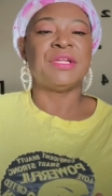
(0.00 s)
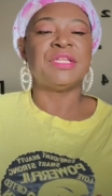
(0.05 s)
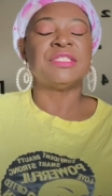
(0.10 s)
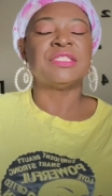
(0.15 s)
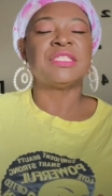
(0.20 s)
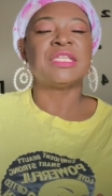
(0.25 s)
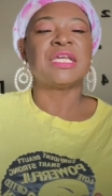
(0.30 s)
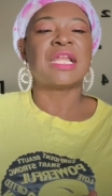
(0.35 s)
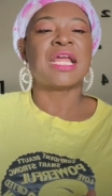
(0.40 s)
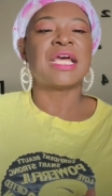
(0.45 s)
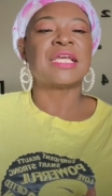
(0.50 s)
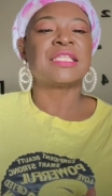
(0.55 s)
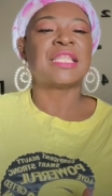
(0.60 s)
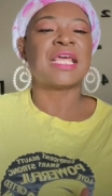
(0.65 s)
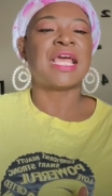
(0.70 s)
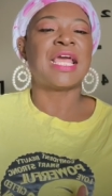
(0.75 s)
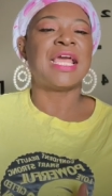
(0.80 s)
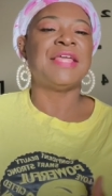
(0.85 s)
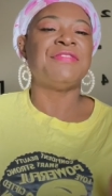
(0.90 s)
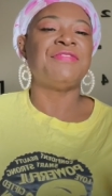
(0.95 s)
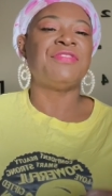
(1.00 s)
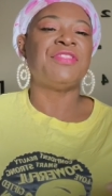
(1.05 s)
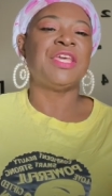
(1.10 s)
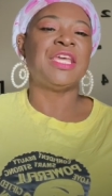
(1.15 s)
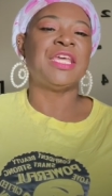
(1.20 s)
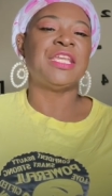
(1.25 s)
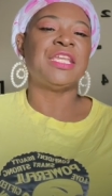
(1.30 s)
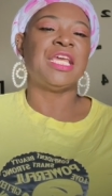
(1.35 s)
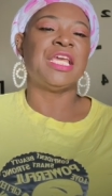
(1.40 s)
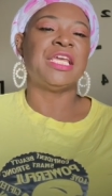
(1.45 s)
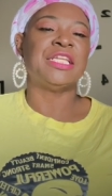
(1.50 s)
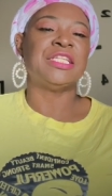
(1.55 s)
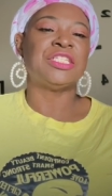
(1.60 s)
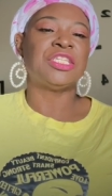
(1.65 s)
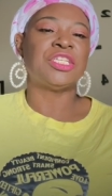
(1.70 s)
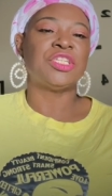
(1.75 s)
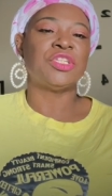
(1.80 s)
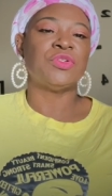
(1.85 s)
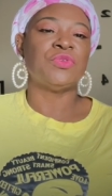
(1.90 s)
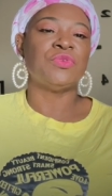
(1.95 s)
anything like that. And then
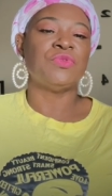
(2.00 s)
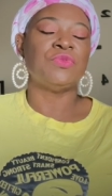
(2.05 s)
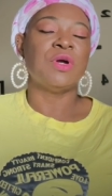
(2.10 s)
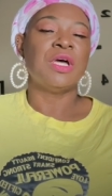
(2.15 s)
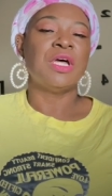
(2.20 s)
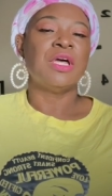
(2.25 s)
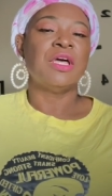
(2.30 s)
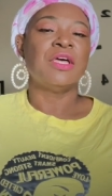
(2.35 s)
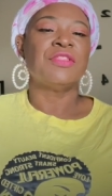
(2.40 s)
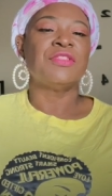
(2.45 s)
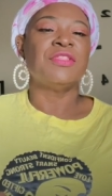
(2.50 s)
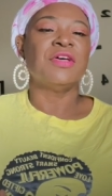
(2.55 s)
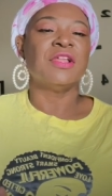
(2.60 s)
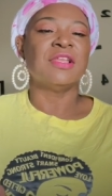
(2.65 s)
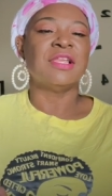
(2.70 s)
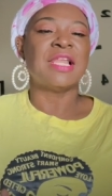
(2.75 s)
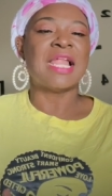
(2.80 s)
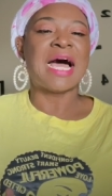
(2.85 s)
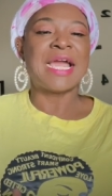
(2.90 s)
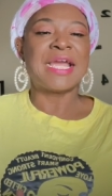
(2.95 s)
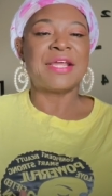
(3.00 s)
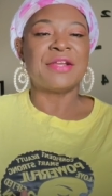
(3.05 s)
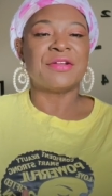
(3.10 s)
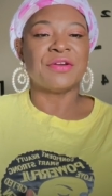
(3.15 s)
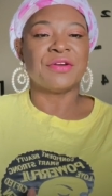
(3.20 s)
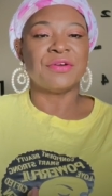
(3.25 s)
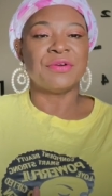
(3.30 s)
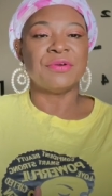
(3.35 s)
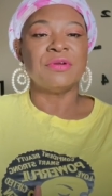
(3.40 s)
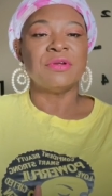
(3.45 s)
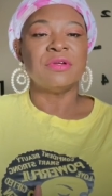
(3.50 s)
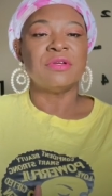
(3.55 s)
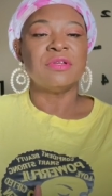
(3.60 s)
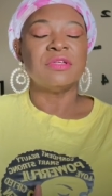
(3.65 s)
into the lighter